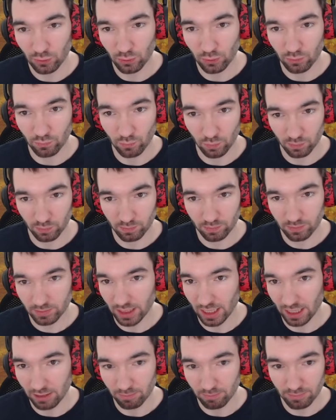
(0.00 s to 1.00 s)
you
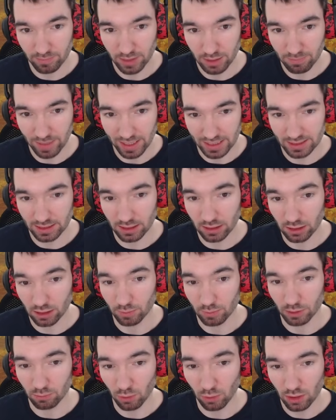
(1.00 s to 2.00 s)
can min-max a little
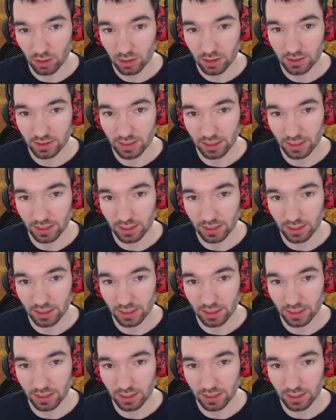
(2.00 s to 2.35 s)
bit more,